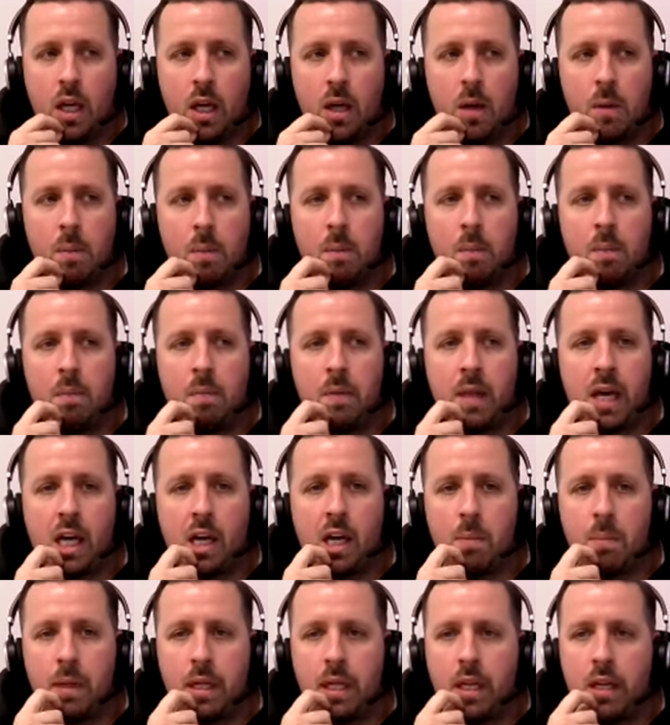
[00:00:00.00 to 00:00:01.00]
Um, that
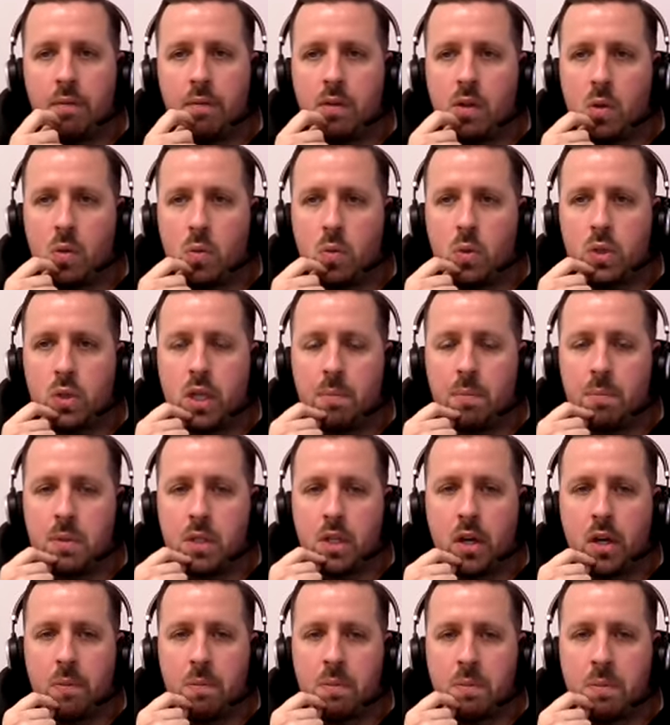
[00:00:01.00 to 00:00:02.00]
can be difficult
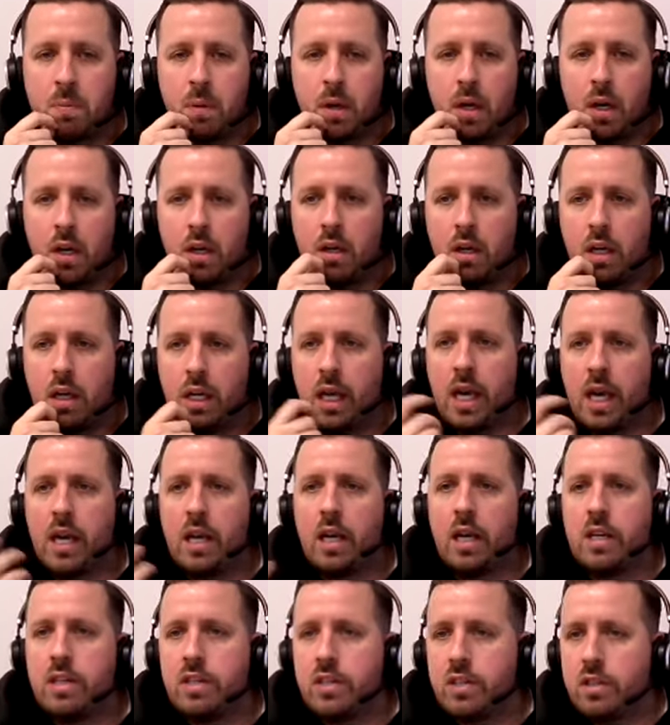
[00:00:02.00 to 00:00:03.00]
sometimes, but
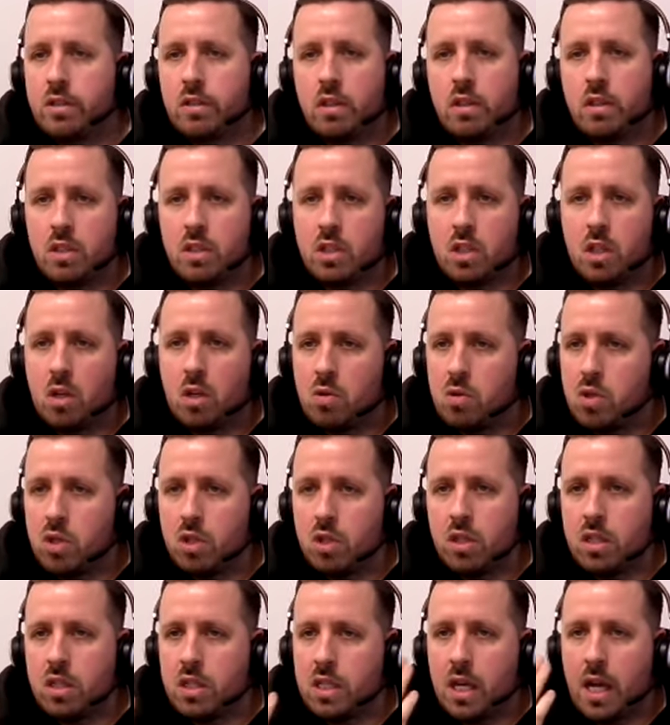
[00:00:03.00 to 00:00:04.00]
again, there's the
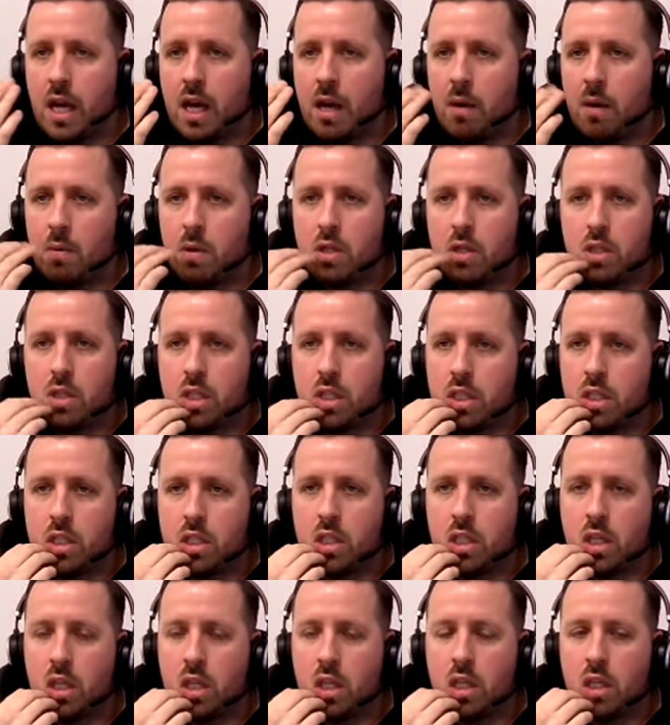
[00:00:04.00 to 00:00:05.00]
solution to that, which
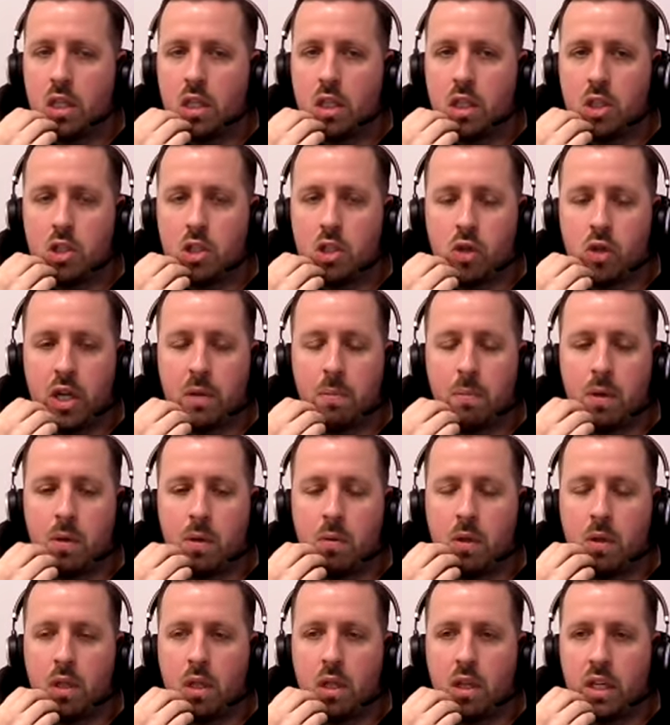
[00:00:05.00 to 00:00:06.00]
is the the
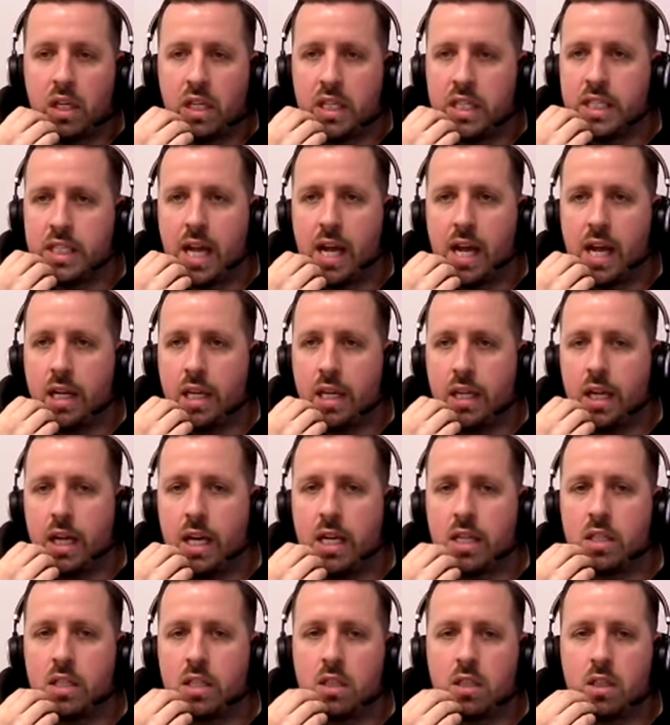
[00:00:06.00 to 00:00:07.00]
treadmill and, and a standing
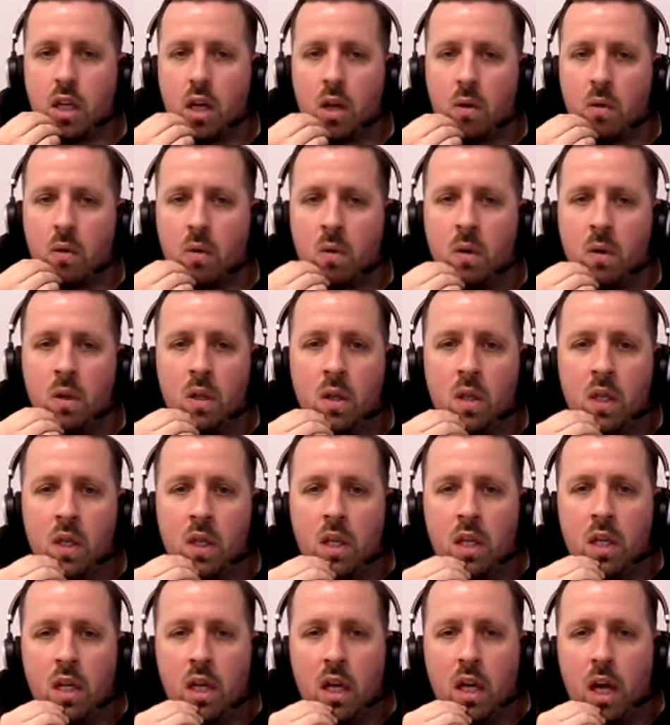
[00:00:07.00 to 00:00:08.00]
desk. So
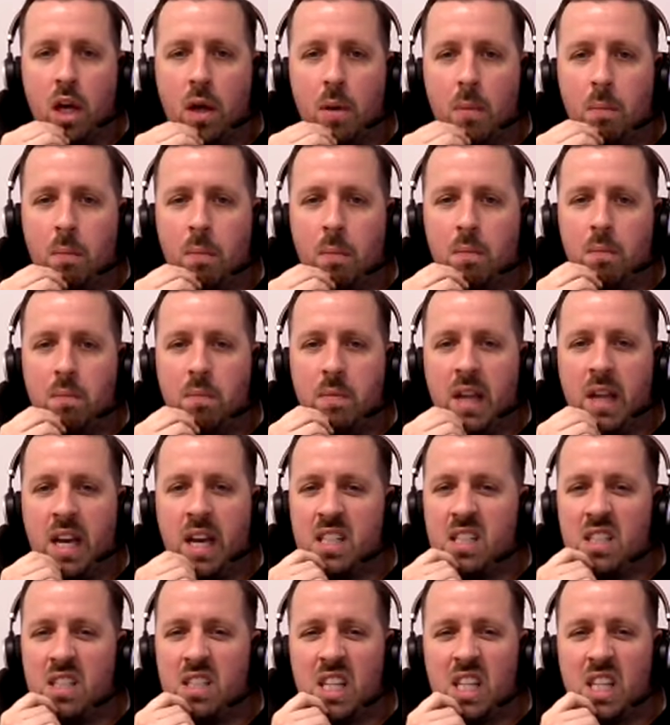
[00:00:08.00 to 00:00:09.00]
um,
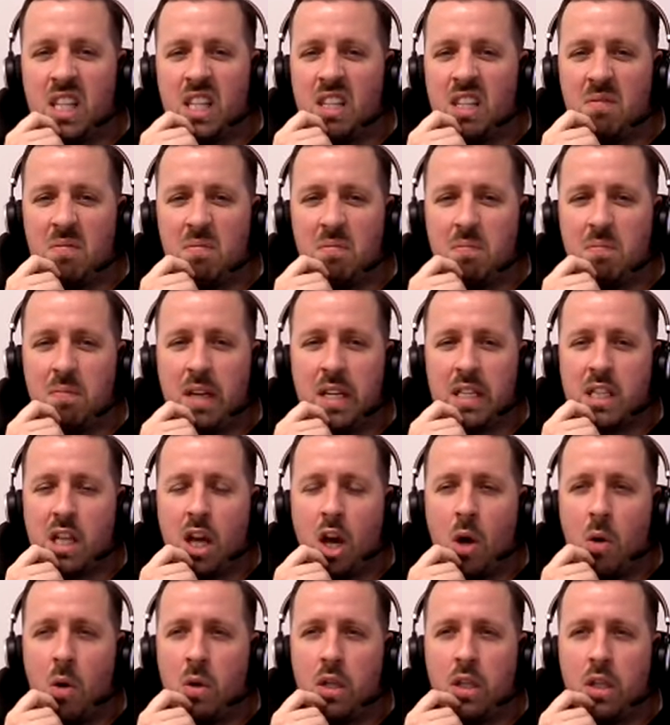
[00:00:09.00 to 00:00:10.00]
that's the that's
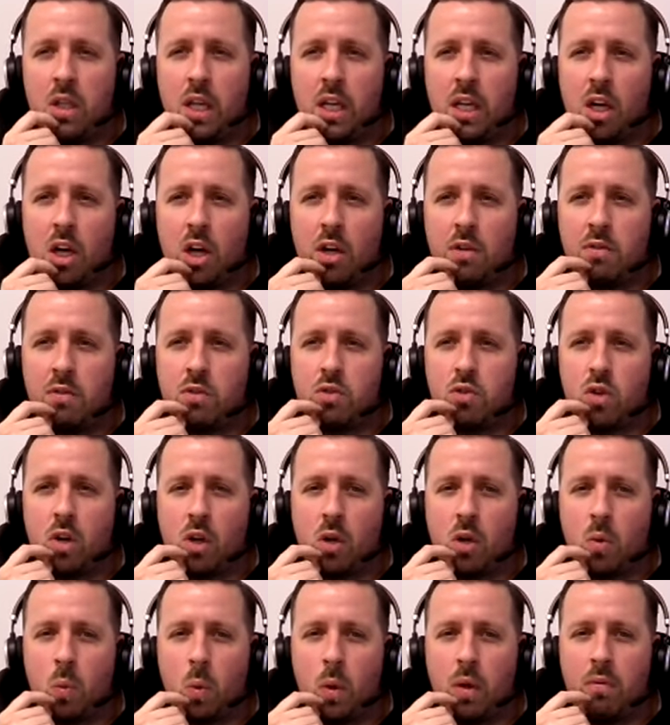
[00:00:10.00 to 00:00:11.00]
the only thing that I've
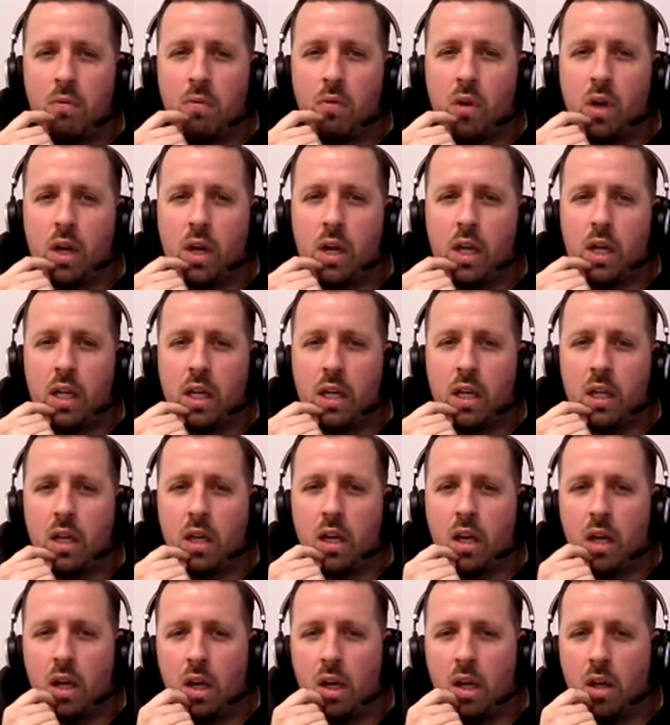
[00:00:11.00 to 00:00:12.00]
struggled with really.
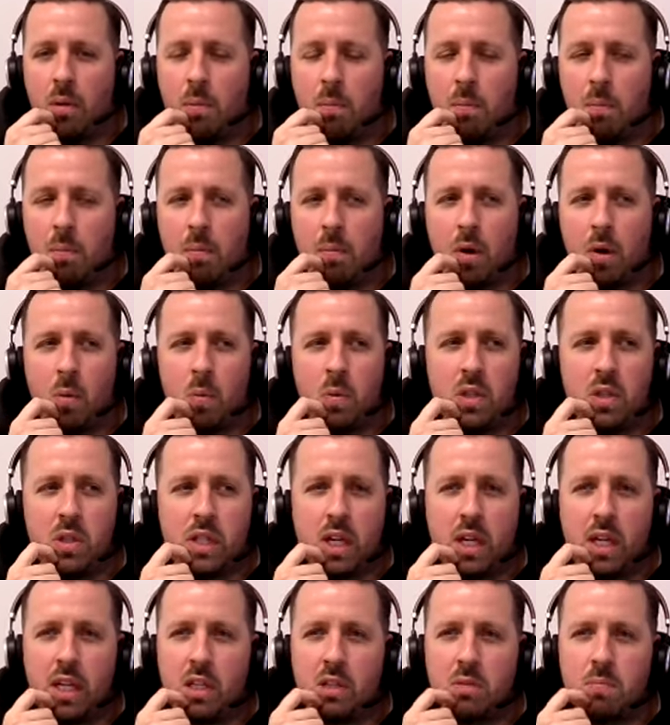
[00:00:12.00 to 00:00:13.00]
Um, I wouldn't
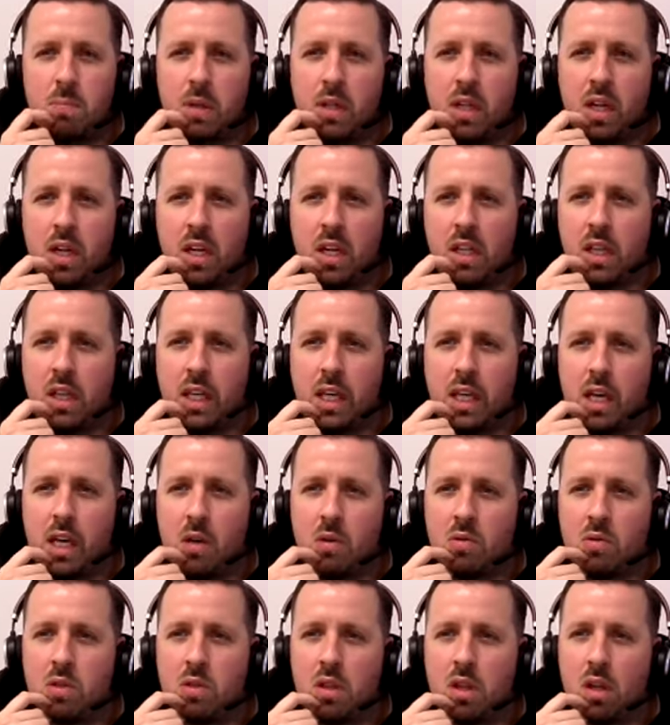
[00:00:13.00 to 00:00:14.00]
say there's been anything
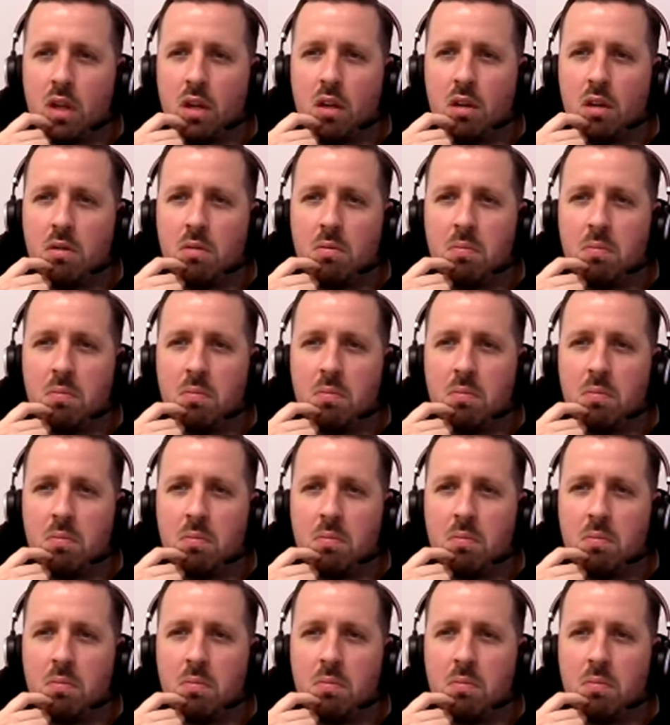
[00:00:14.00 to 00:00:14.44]
else that